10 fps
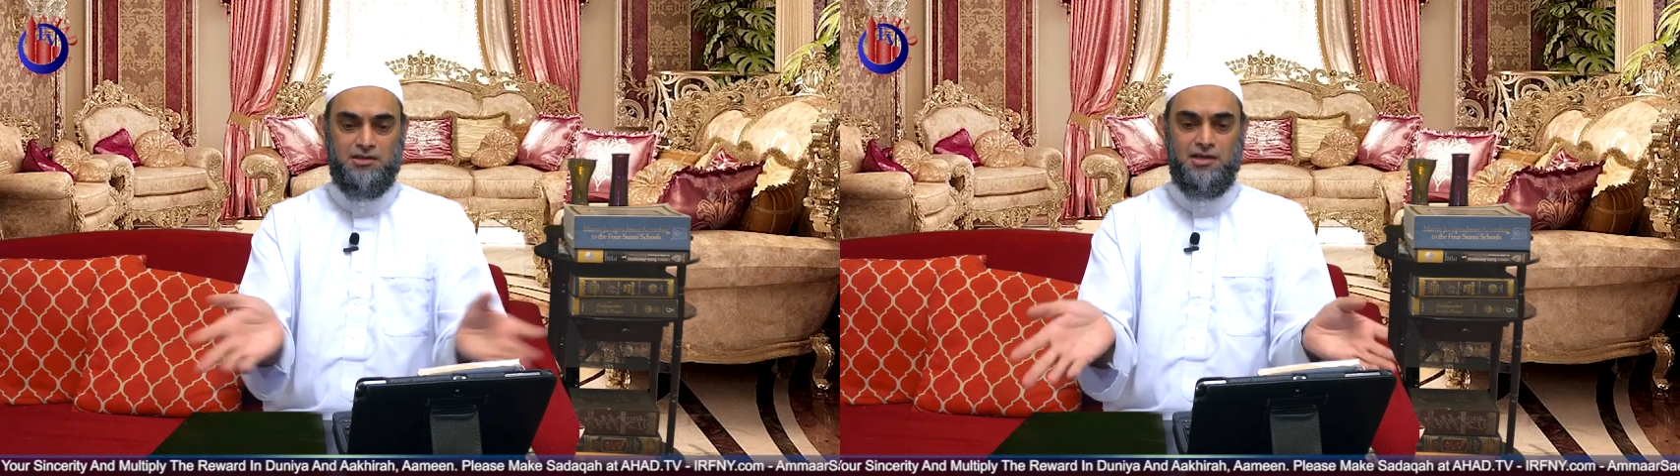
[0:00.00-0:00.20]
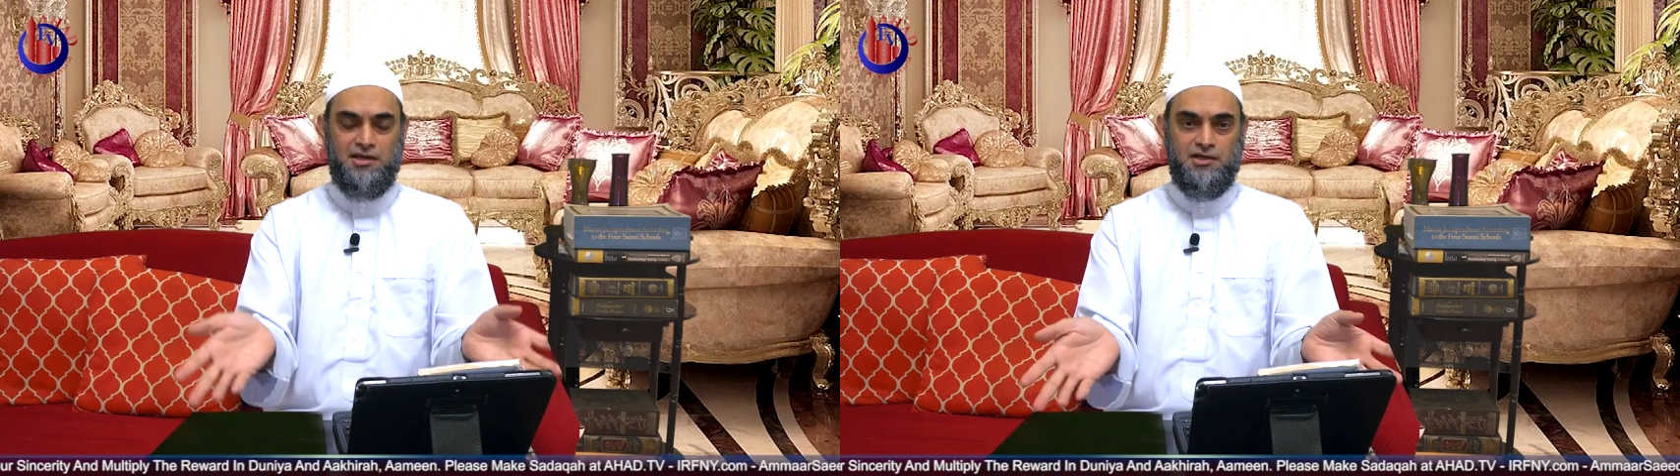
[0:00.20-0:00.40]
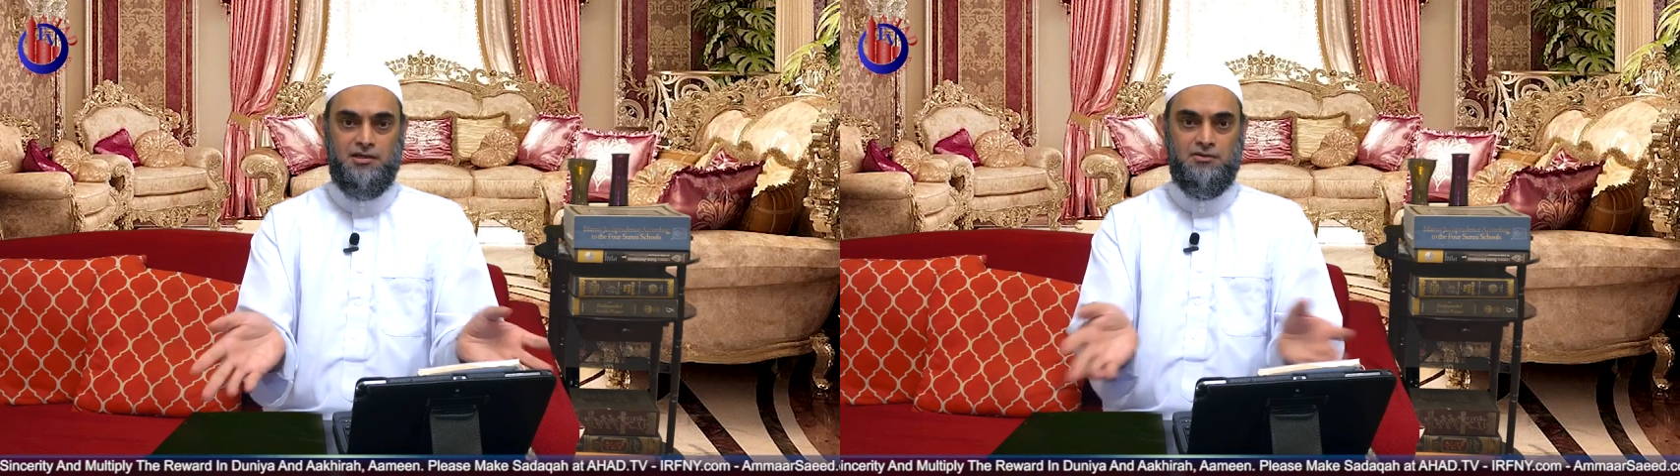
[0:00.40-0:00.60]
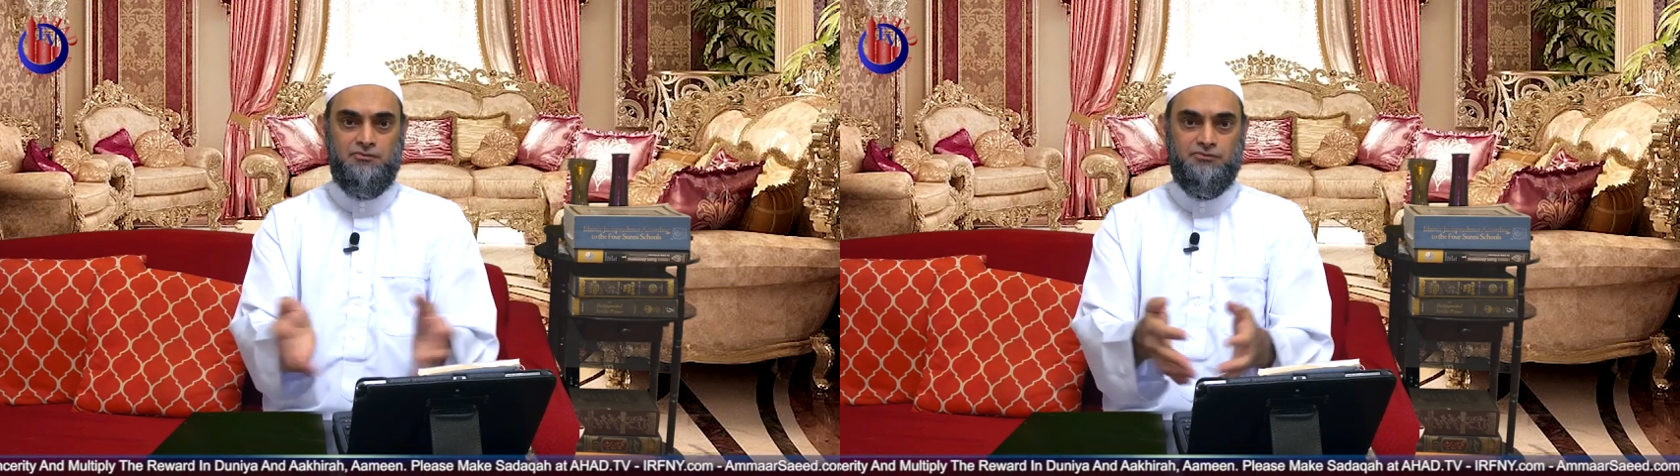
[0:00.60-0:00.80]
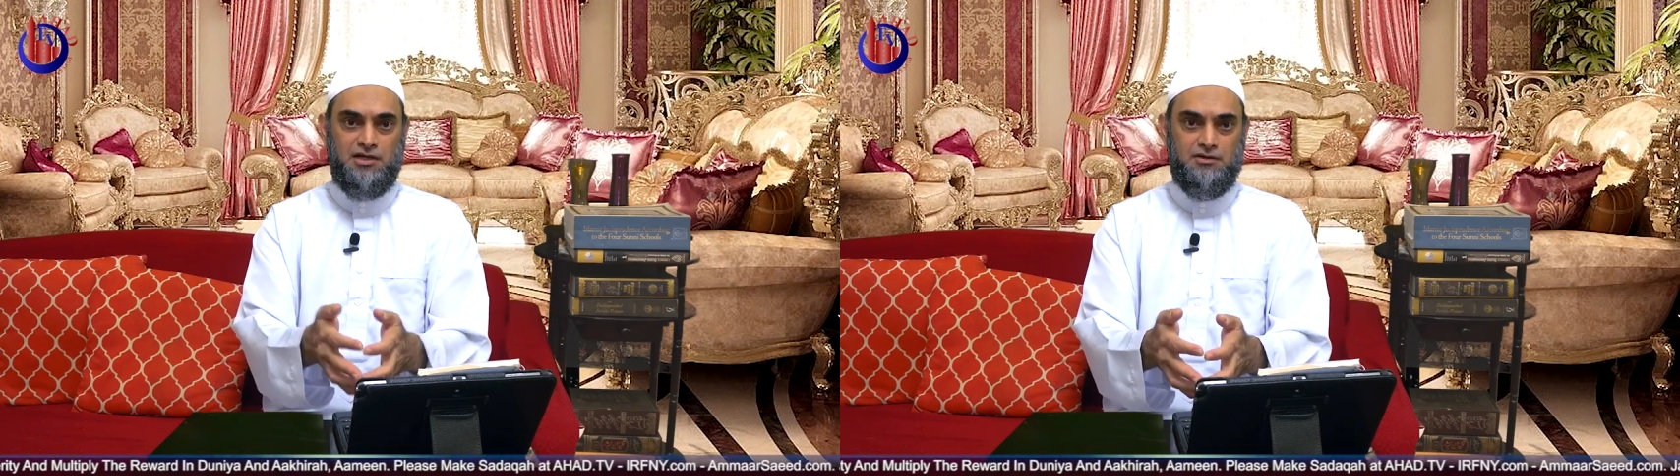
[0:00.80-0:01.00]
the
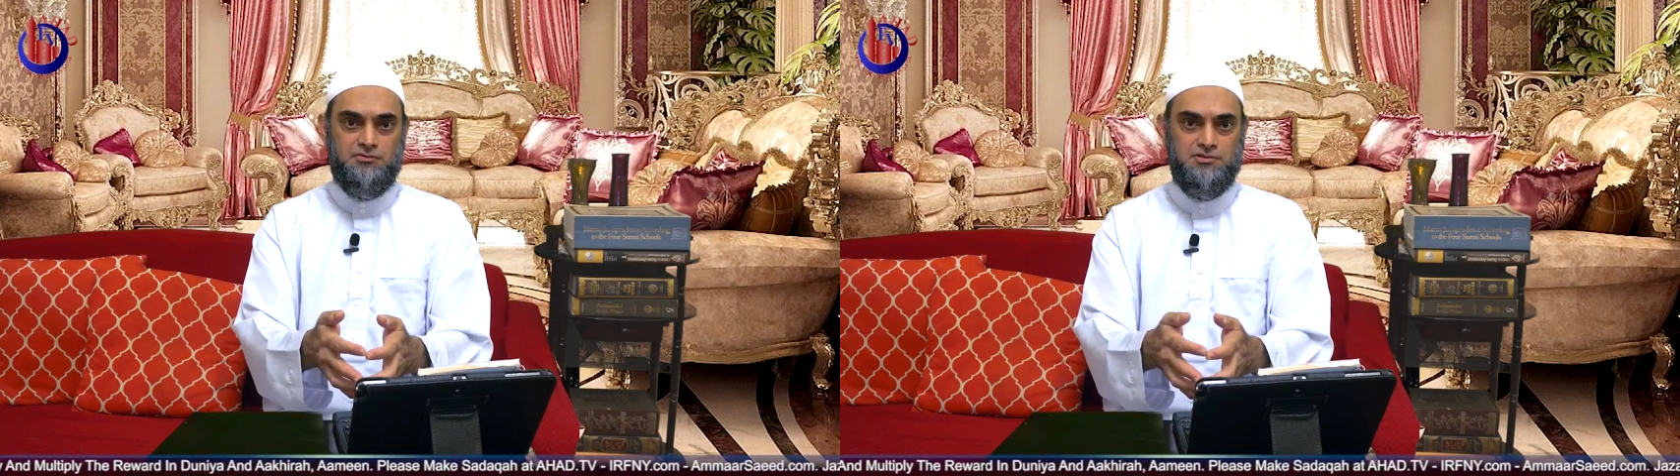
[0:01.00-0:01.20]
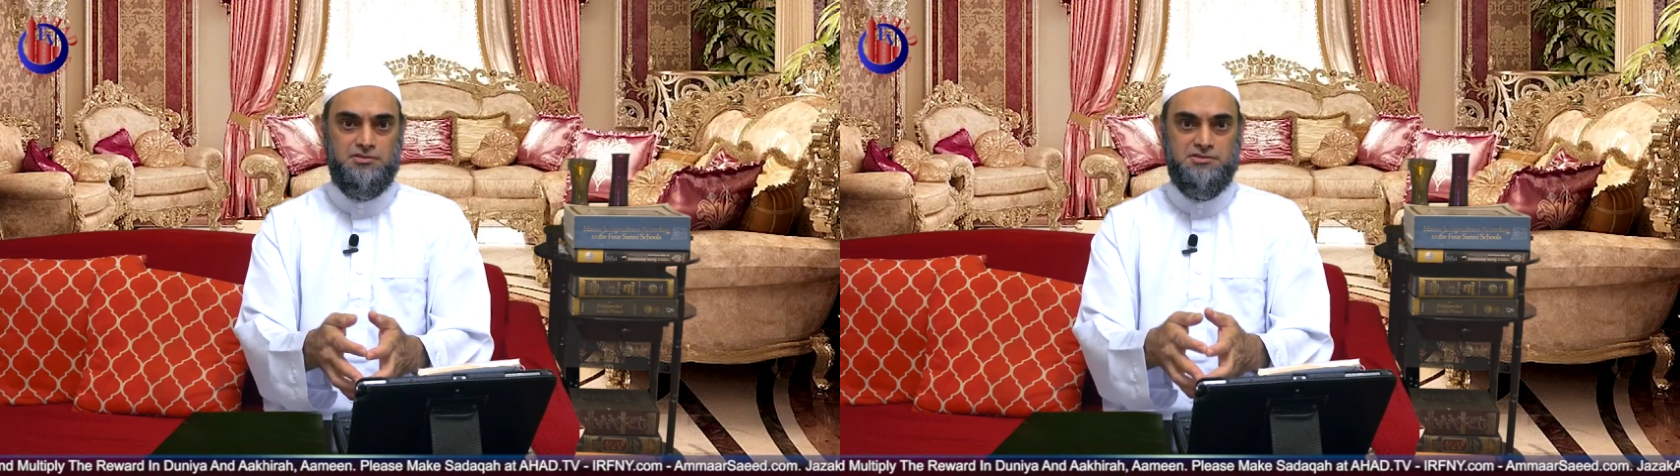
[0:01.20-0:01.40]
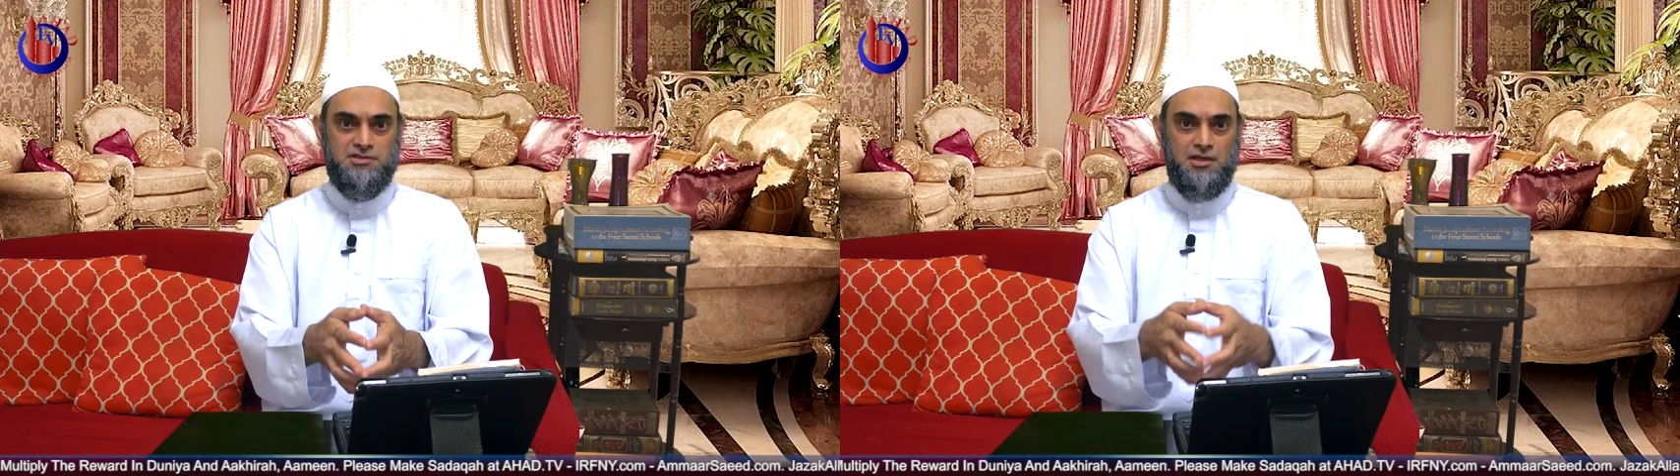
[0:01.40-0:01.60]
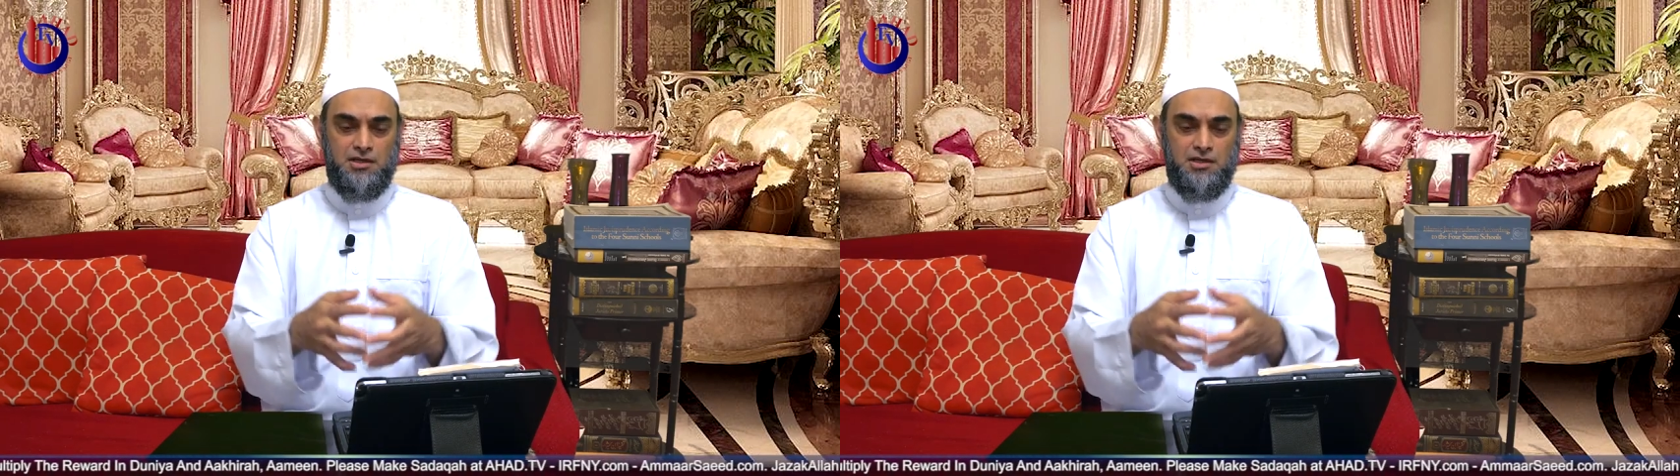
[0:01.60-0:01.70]
lighting, flowers